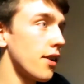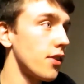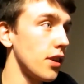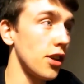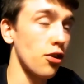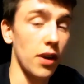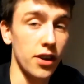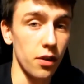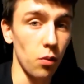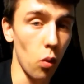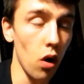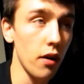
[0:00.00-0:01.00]
is greater
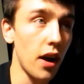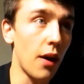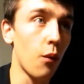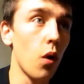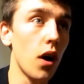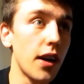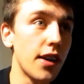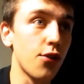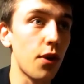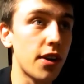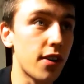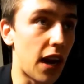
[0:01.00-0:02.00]
than 1 and y is
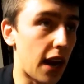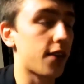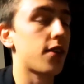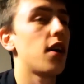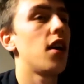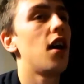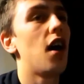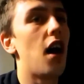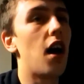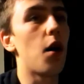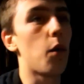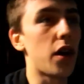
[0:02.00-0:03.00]
greater than x.
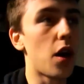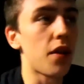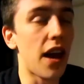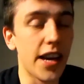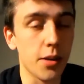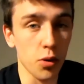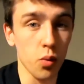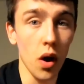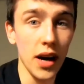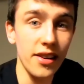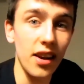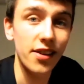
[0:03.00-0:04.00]
We know that x plus
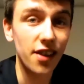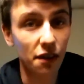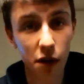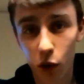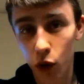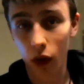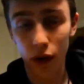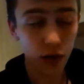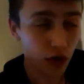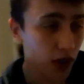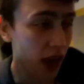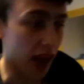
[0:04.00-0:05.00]
y is less than or equal to
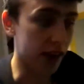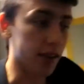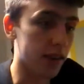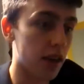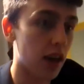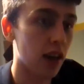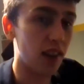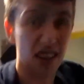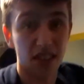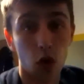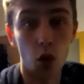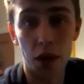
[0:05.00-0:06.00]
100, and
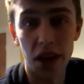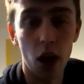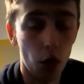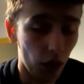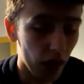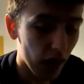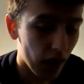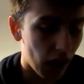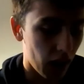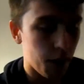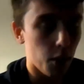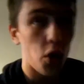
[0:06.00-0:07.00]
that's all we know.
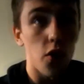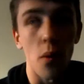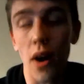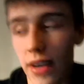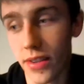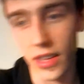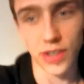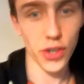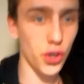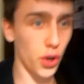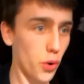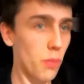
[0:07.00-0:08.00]
Otherwise, there's
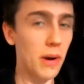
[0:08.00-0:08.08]
two